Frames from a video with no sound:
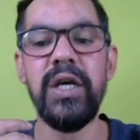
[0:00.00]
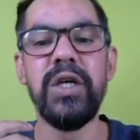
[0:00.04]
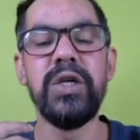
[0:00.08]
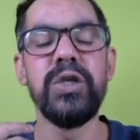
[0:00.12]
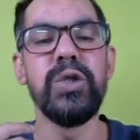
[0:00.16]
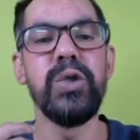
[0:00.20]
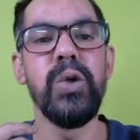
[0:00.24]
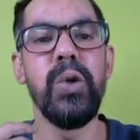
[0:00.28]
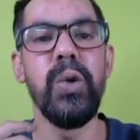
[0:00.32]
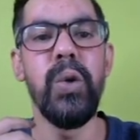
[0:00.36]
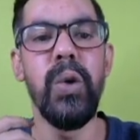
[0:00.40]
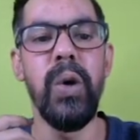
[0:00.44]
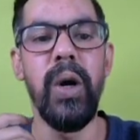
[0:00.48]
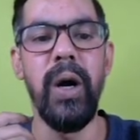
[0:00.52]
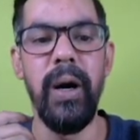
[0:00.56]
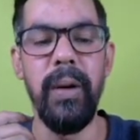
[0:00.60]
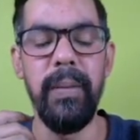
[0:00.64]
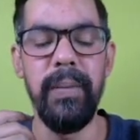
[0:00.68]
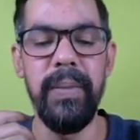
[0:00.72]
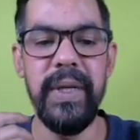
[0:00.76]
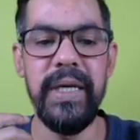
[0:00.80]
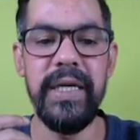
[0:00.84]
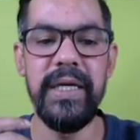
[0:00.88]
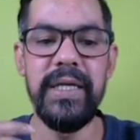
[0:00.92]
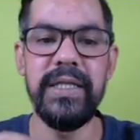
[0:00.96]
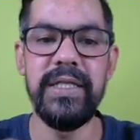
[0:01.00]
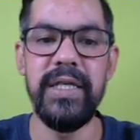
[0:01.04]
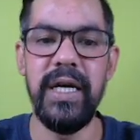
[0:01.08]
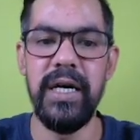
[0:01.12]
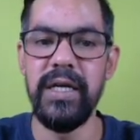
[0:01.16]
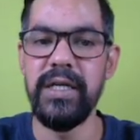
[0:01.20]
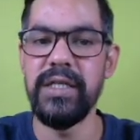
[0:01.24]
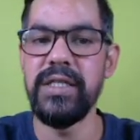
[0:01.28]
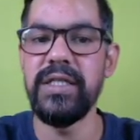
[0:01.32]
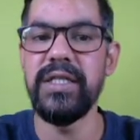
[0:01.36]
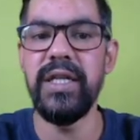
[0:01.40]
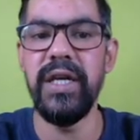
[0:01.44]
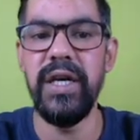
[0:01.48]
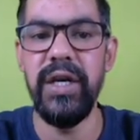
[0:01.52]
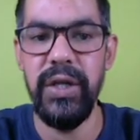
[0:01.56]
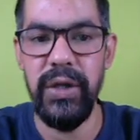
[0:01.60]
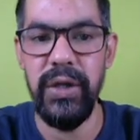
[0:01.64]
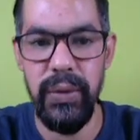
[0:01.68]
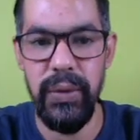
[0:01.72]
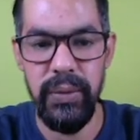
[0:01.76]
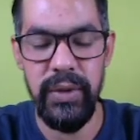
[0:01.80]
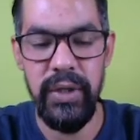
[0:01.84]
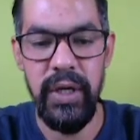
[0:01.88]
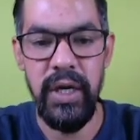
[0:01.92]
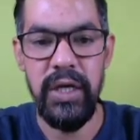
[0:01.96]
So please stay
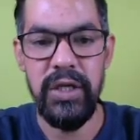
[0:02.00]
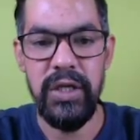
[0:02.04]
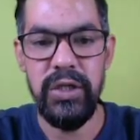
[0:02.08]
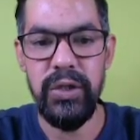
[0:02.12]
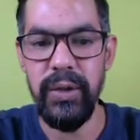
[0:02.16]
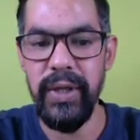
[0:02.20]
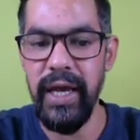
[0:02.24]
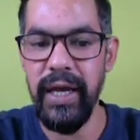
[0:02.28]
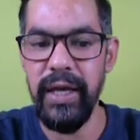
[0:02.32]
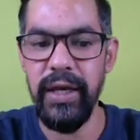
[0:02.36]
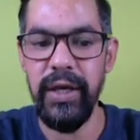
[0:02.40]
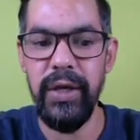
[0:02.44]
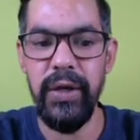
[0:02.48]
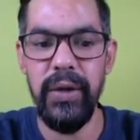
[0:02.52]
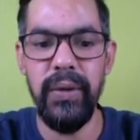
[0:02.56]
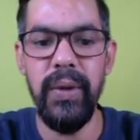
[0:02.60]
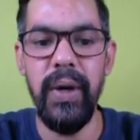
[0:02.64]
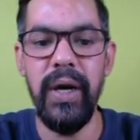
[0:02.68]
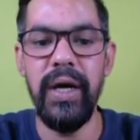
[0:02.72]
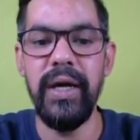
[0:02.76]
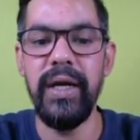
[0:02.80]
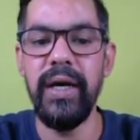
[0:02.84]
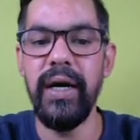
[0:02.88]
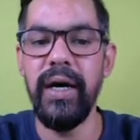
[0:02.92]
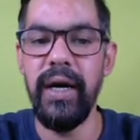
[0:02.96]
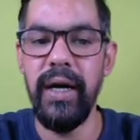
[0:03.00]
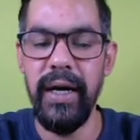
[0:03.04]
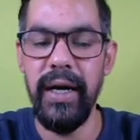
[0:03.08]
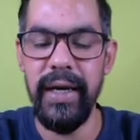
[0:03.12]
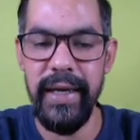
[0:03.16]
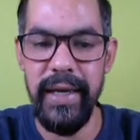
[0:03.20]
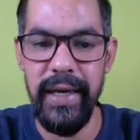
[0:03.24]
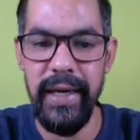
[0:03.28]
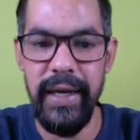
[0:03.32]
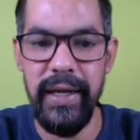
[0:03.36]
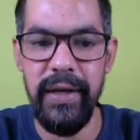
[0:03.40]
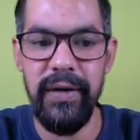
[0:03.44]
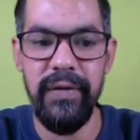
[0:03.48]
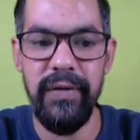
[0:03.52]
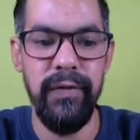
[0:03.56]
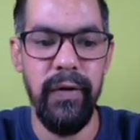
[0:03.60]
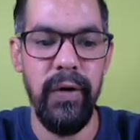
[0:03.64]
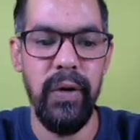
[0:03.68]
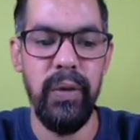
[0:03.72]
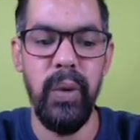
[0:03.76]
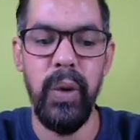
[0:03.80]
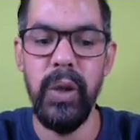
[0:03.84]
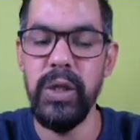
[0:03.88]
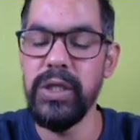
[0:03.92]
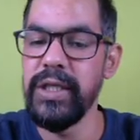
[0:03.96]
tuned. So thank you again
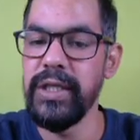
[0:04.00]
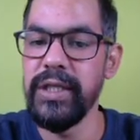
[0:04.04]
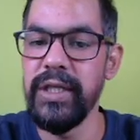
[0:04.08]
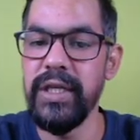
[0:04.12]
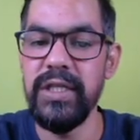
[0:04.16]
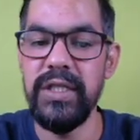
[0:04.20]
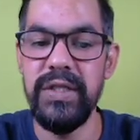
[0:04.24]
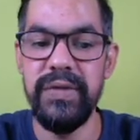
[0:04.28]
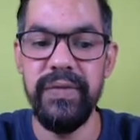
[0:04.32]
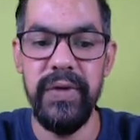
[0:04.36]
for watching this